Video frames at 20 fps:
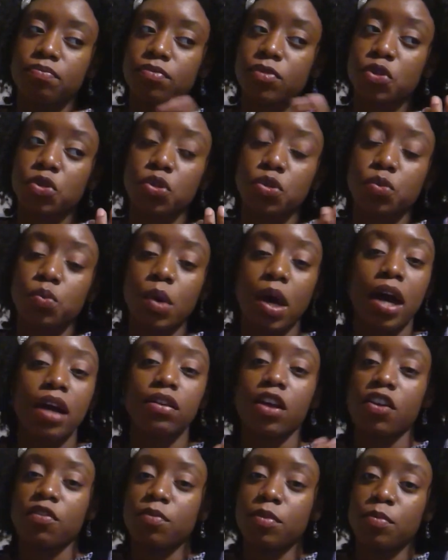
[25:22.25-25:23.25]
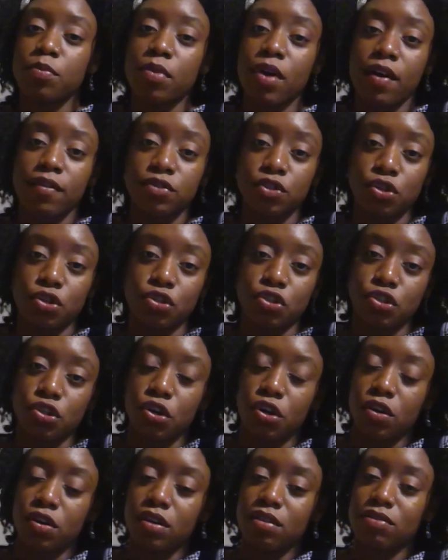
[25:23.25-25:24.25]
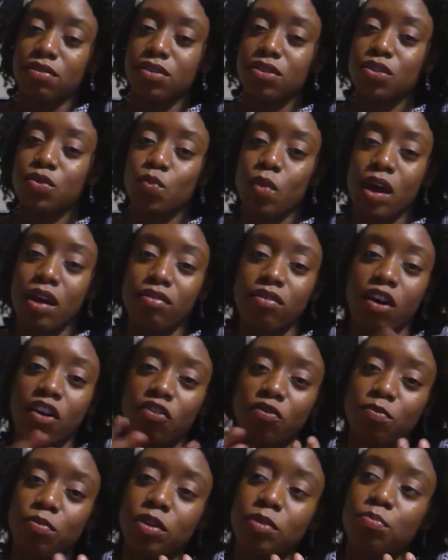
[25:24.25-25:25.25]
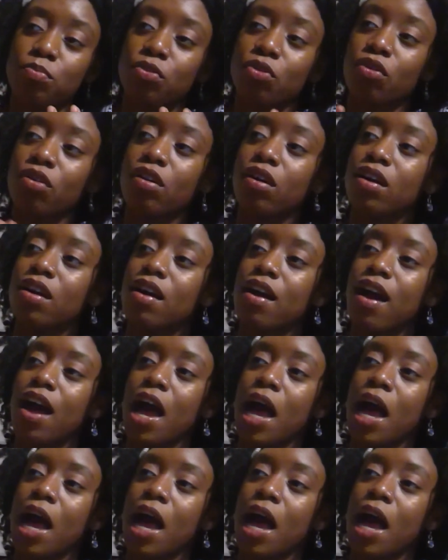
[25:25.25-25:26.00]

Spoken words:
this is why a lot of people have church hurt, and this is why a lot of people